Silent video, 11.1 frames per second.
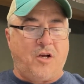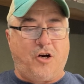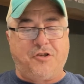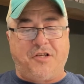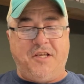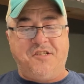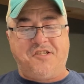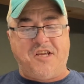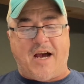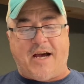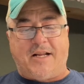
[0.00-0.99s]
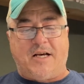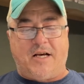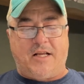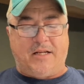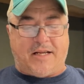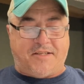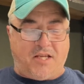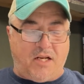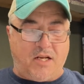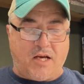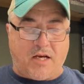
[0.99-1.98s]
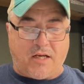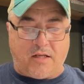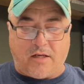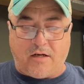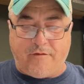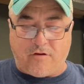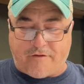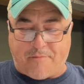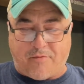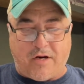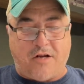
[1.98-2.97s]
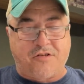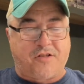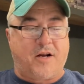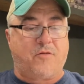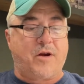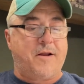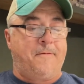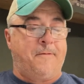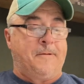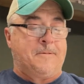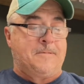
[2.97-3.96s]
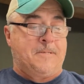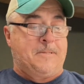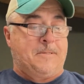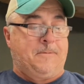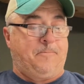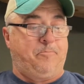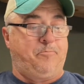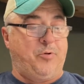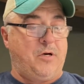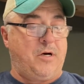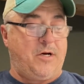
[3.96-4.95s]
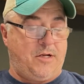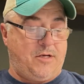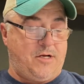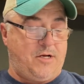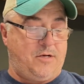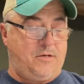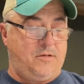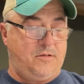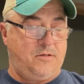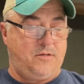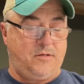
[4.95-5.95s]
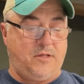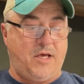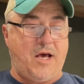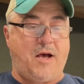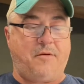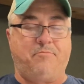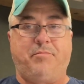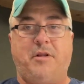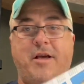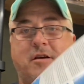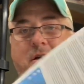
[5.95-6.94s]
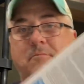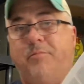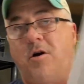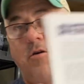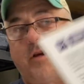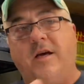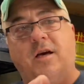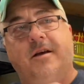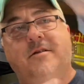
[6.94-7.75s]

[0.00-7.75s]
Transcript: Artesiana Latina. I don't even know if I pronounced that right. But, Yeah, plank on bulkhead.